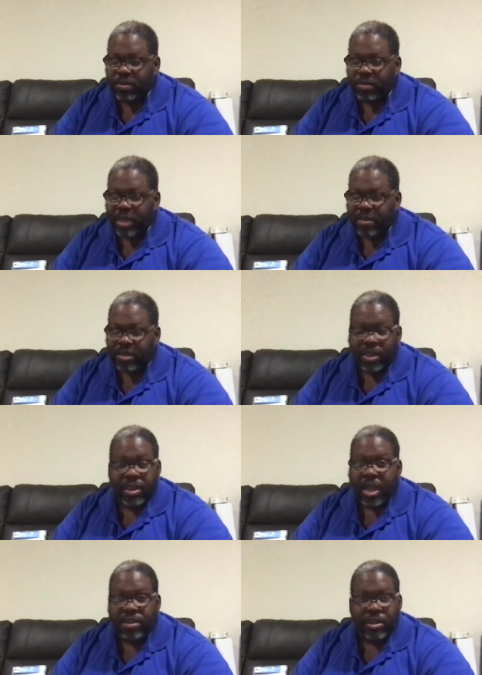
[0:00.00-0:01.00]
that's how you
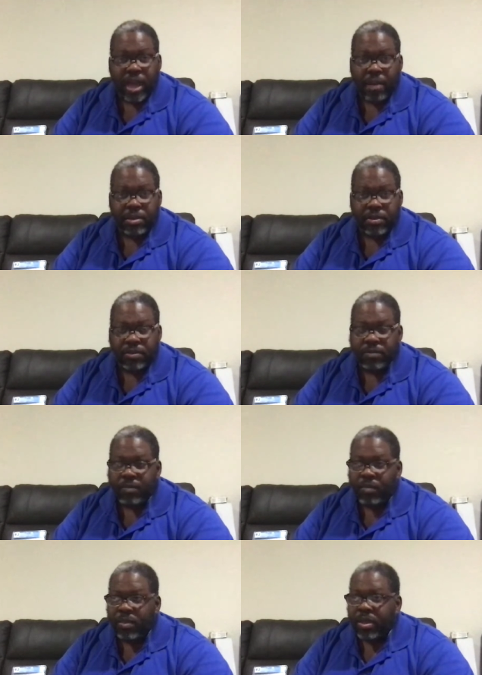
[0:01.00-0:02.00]
got your comics.
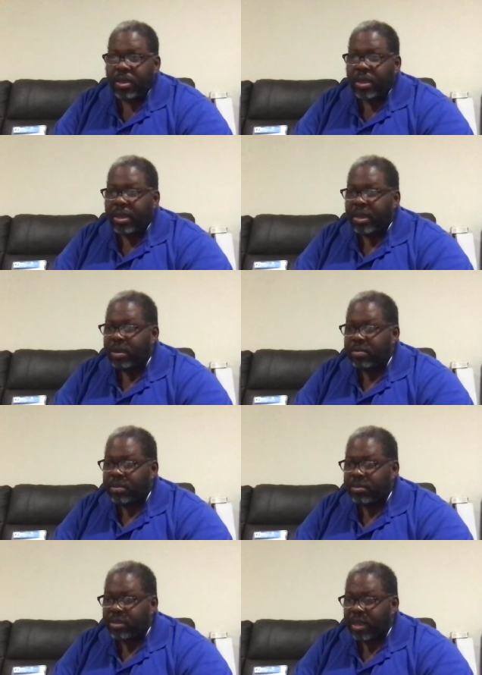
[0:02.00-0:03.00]
And I
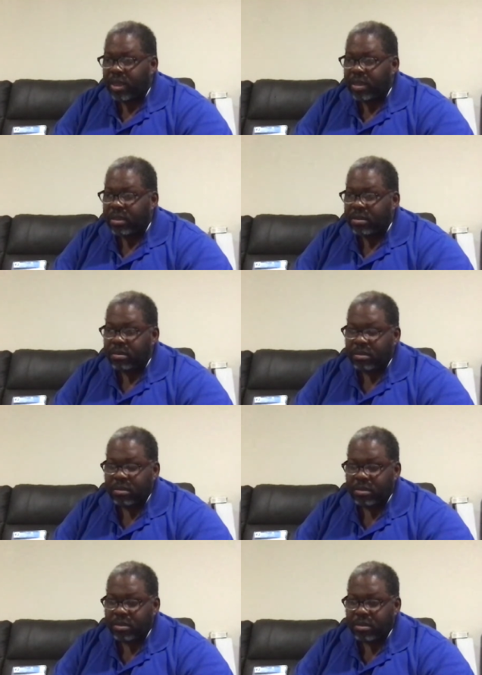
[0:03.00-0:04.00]
remember telling
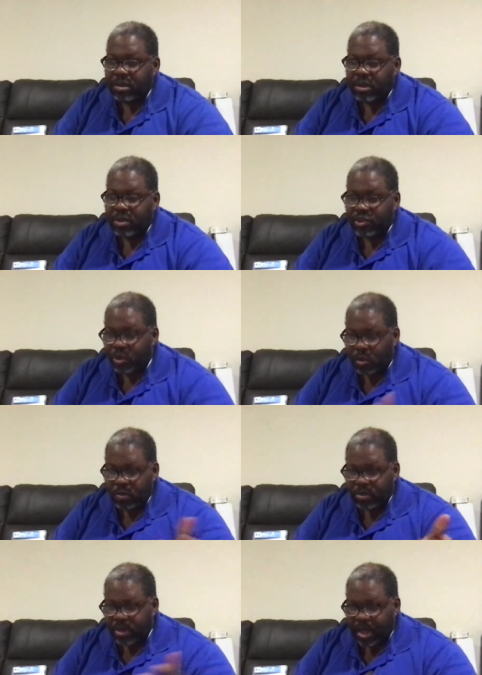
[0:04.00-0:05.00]
Joel
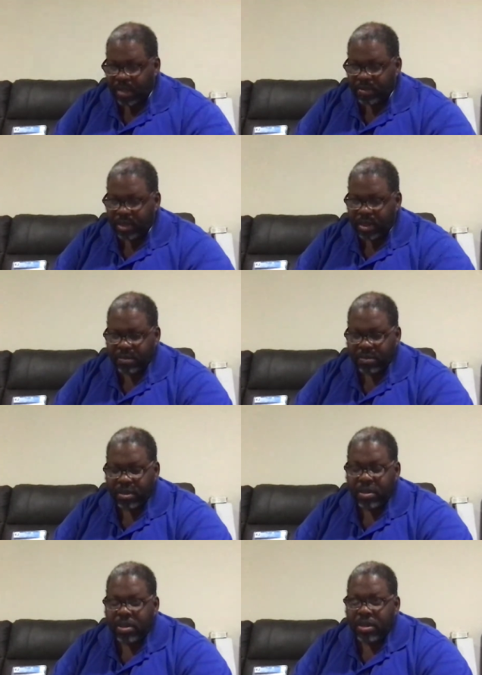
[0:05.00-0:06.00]
was the guy's name.
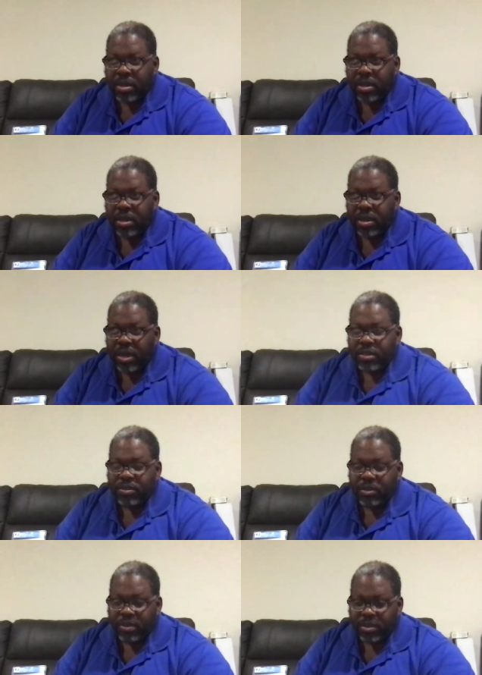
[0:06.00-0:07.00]
I
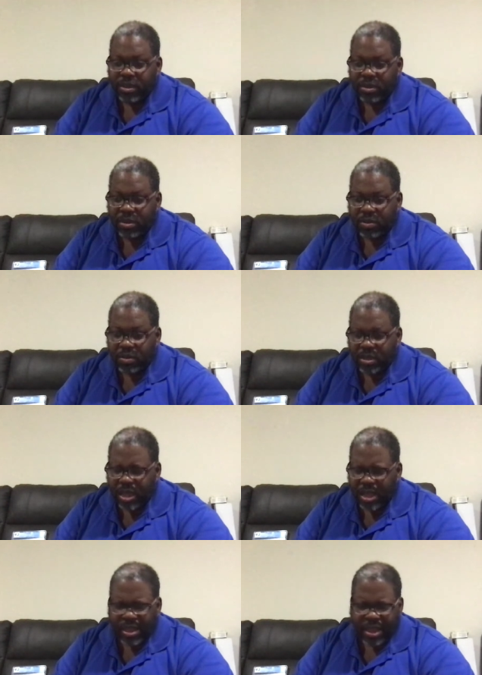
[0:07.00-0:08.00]
told him, I said, because
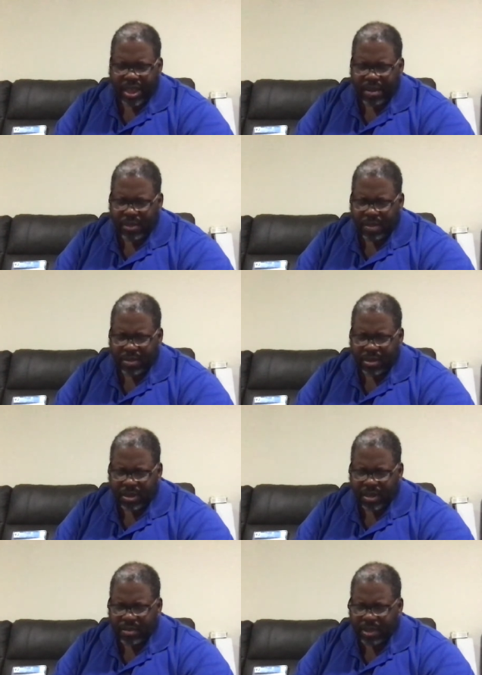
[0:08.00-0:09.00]
I was
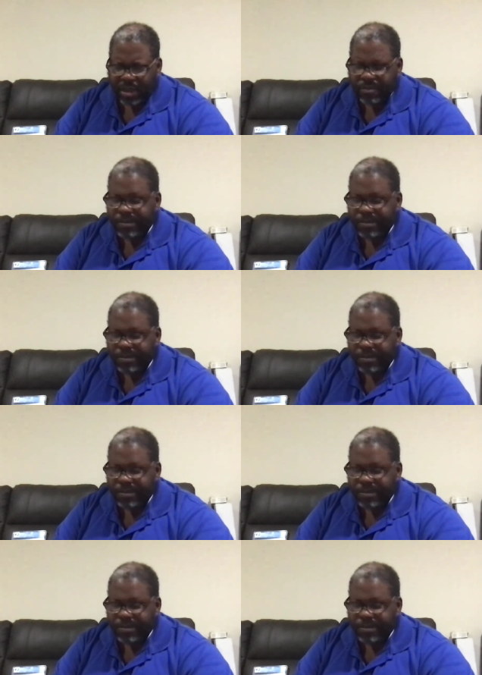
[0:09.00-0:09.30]
collecting about